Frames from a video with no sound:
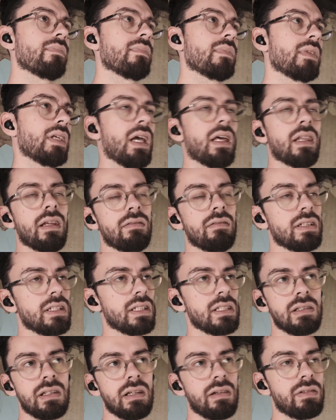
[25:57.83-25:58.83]
Yeah, they're really
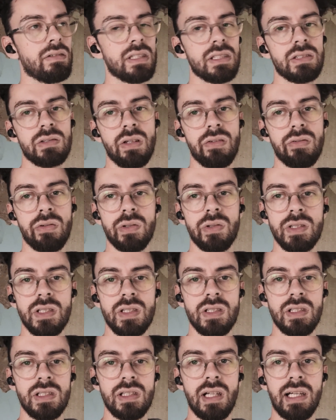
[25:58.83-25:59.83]
straightforward. It's
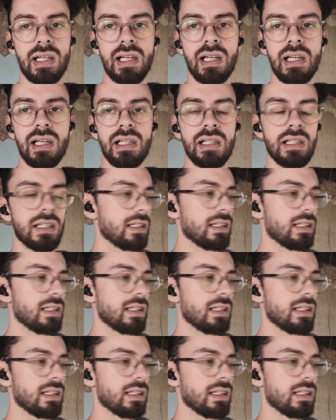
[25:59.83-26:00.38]
just like a